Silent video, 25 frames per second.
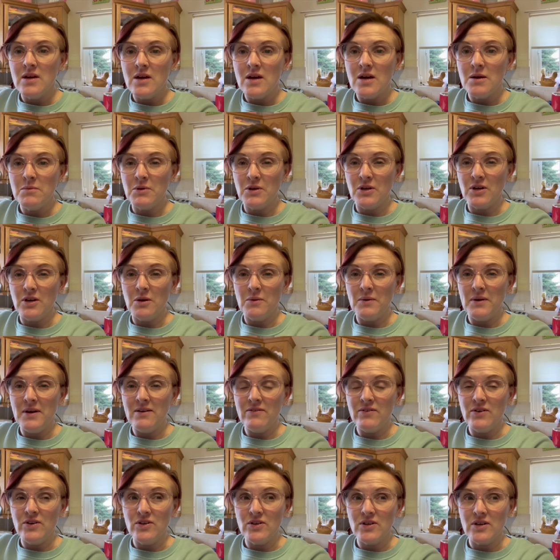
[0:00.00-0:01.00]
I'm going to go and
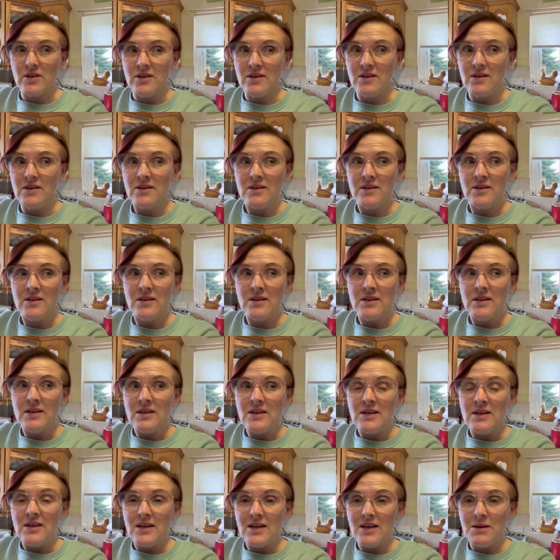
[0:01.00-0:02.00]
have a look
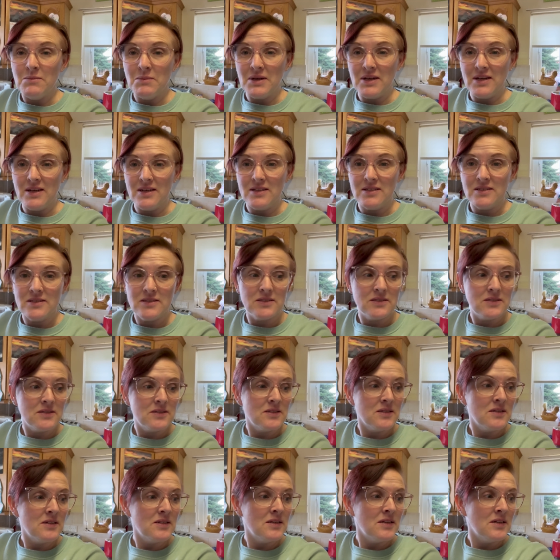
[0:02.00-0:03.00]
at my lists,
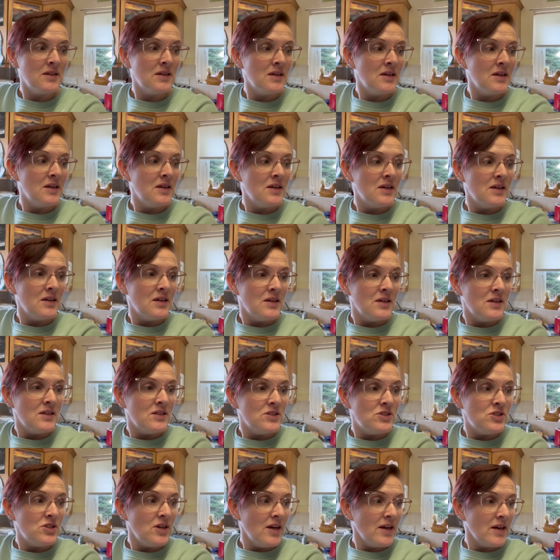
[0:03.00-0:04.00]

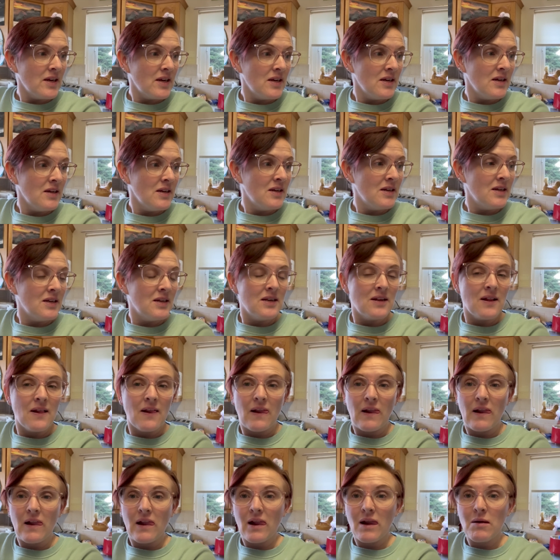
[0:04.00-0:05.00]
check
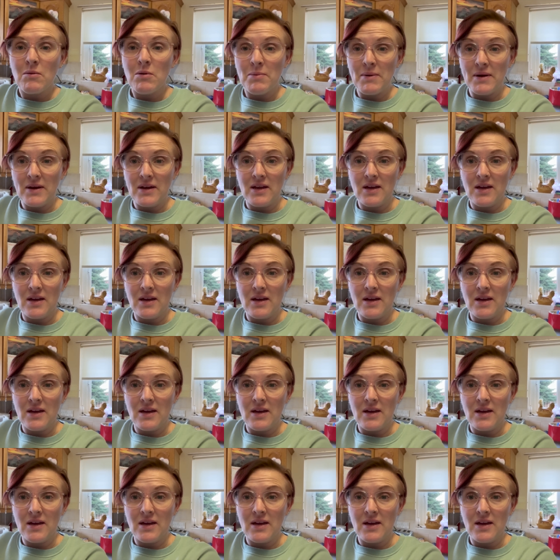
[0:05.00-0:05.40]
my bank